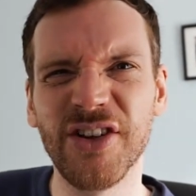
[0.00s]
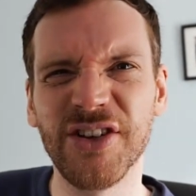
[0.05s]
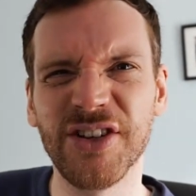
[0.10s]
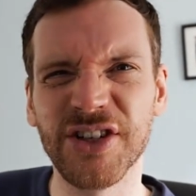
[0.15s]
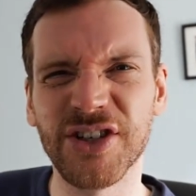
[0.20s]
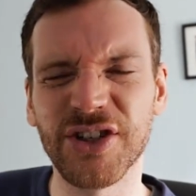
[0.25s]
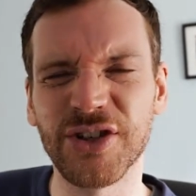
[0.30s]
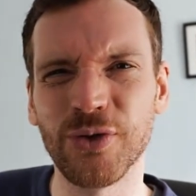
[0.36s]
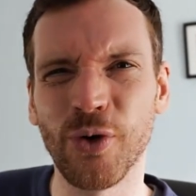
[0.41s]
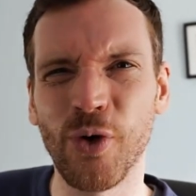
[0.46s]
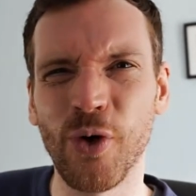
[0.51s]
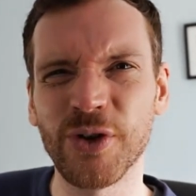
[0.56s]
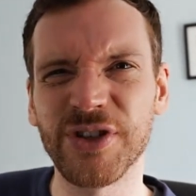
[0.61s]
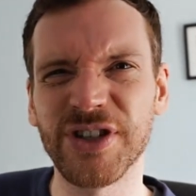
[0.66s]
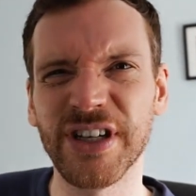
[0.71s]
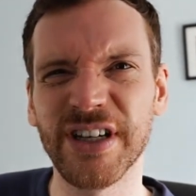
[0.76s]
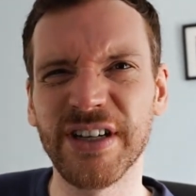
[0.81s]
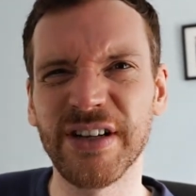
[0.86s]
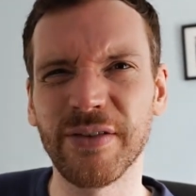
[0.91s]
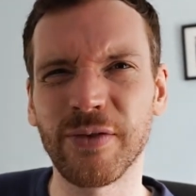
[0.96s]

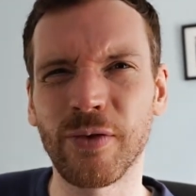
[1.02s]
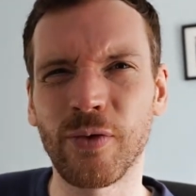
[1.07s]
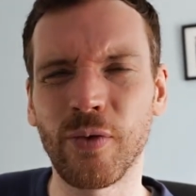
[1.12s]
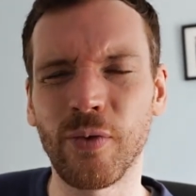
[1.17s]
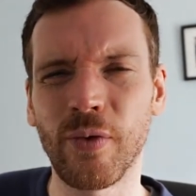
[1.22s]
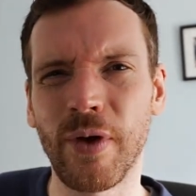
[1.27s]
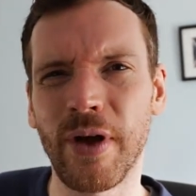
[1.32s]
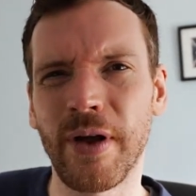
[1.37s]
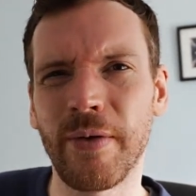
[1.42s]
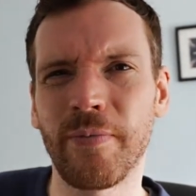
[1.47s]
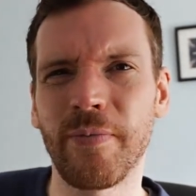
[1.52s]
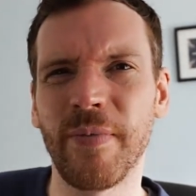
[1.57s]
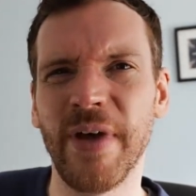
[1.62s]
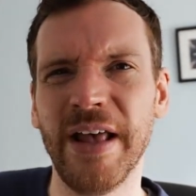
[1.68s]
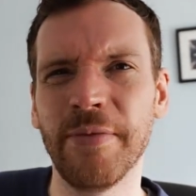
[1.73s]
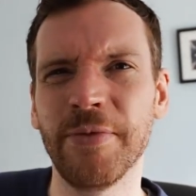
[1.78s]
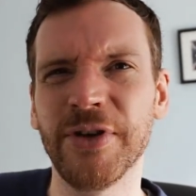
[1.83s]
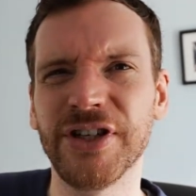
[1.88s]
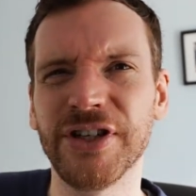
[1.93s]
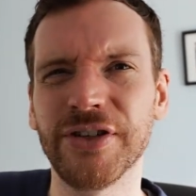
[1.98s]
distorted
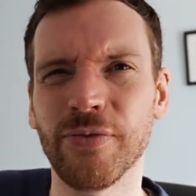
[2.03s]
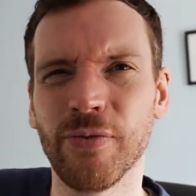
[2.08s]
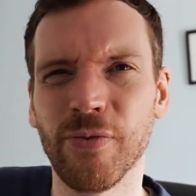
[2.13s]
images,